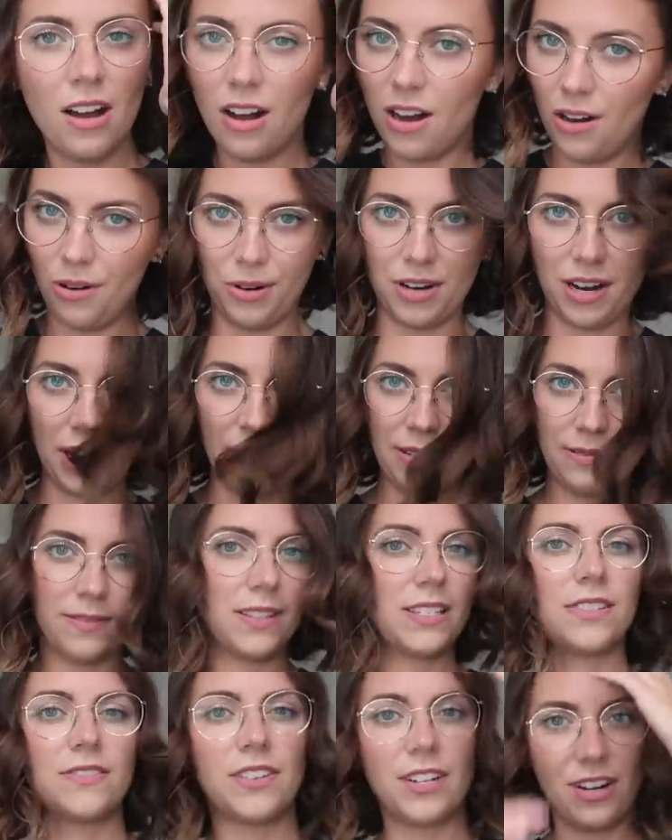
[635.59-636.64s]
Hold on,
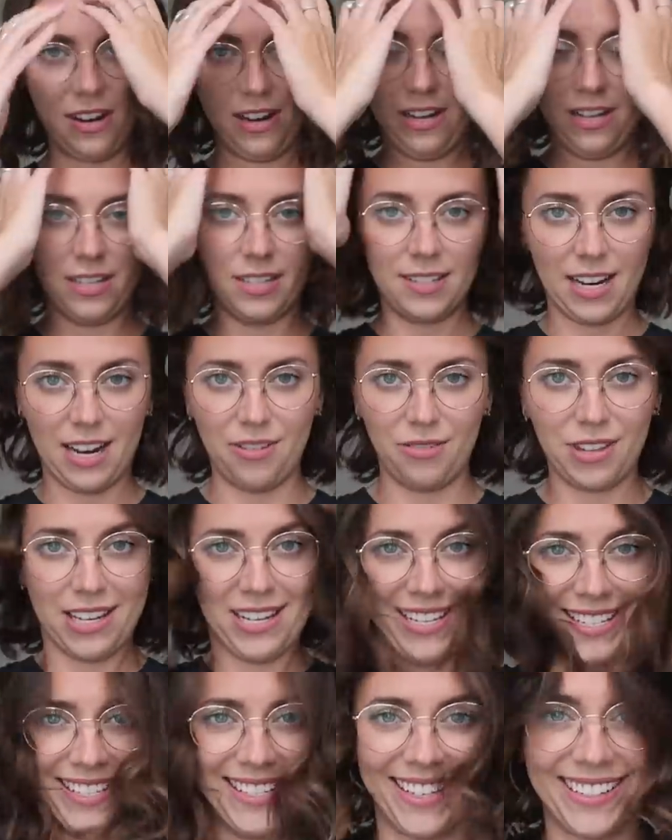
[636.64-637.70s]
let's figure out how to style
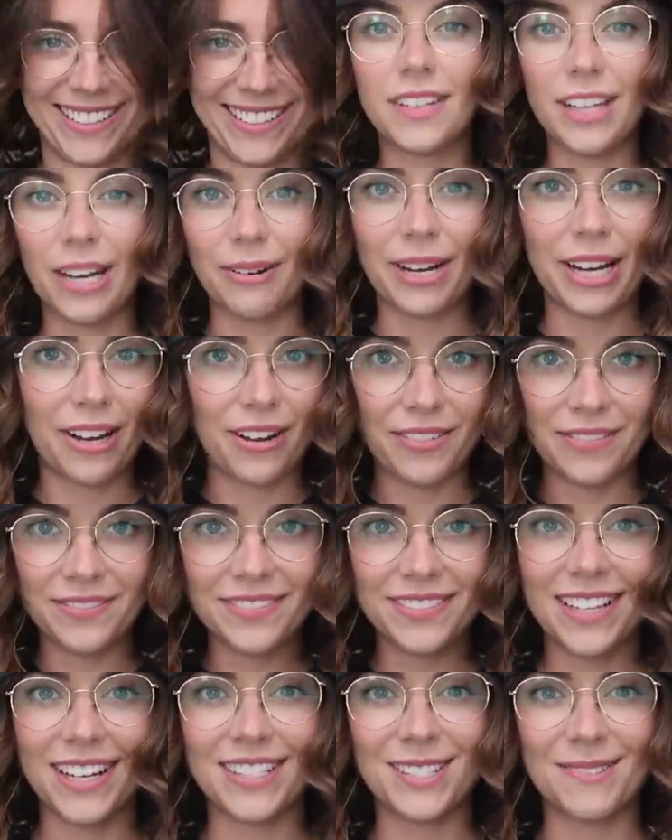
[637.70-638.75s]
this. There we go,
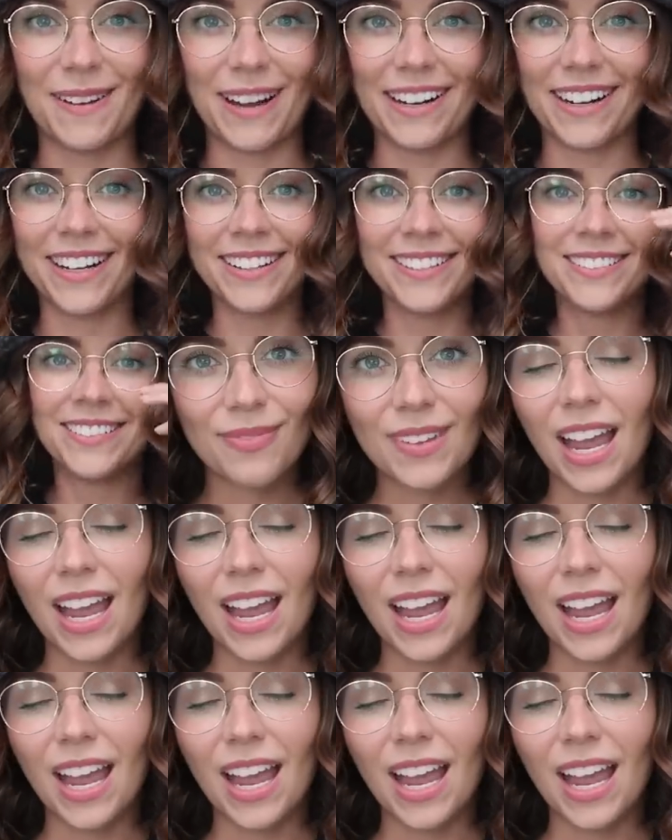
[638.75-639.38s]
that's better.